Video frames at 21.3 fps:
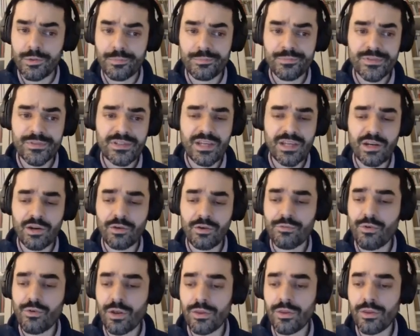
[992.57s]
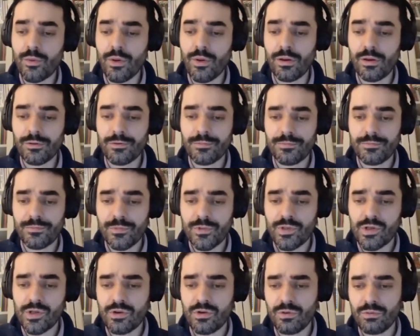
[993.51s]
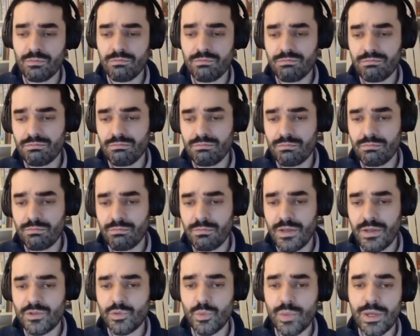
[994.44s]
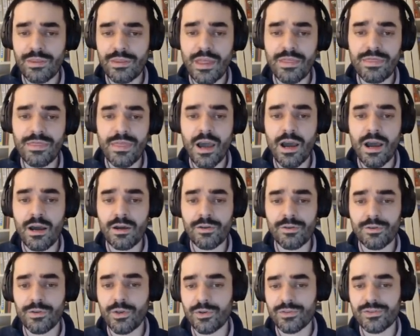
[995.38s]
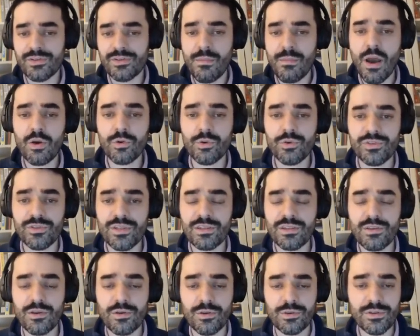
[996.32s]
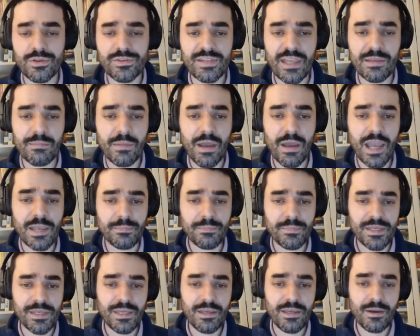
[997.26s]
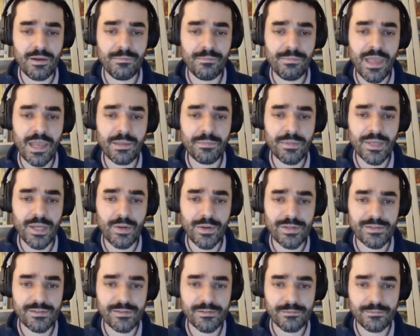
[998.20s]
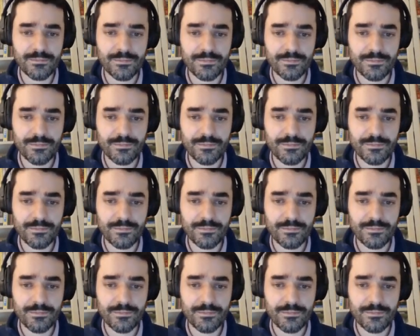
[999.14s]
scattered throughout the world. So it's weird that they are somehow using the same IP address.